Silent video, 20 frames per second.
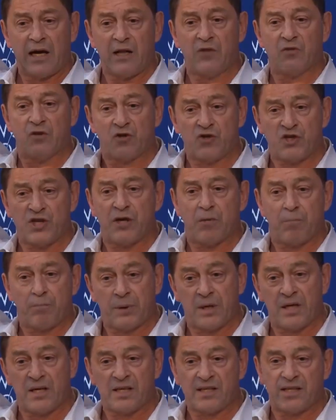in the
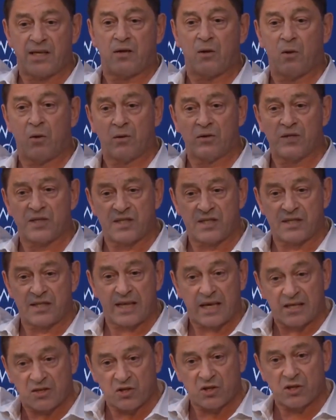geopolitical
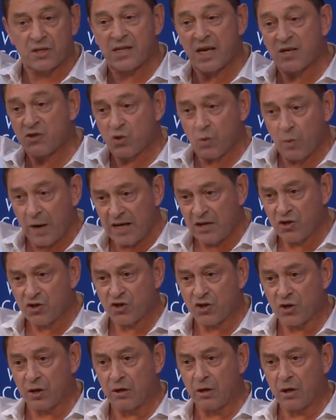
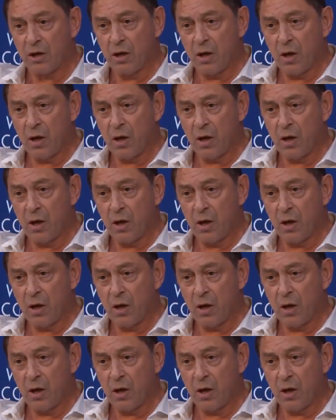situation